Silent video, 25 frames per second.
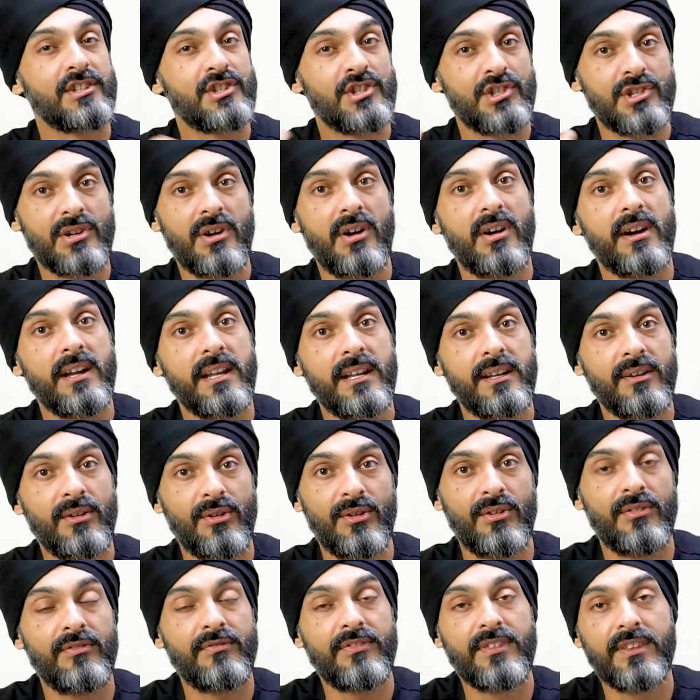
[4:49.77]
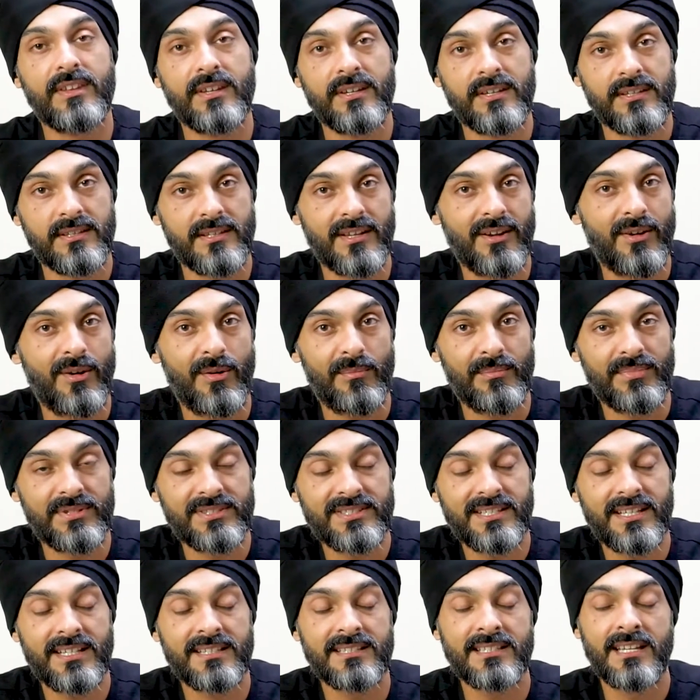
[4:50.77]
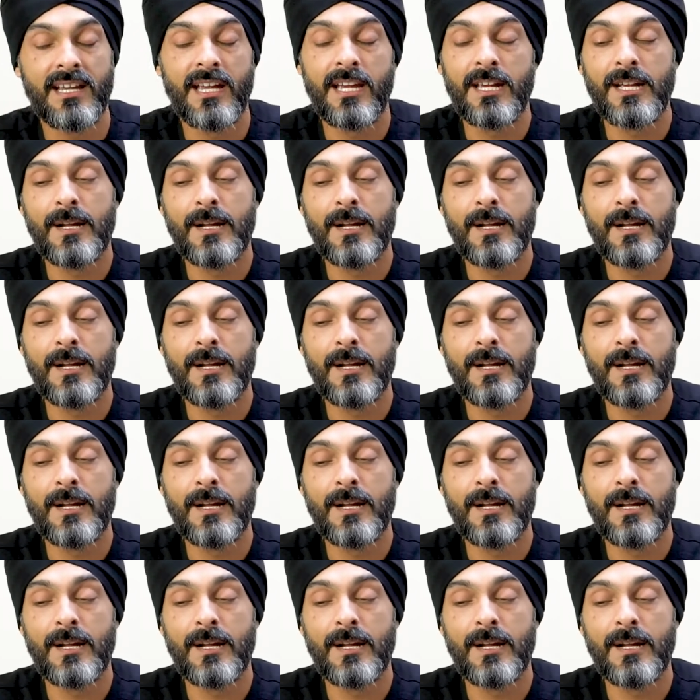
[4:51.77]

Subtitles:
shine of the composite.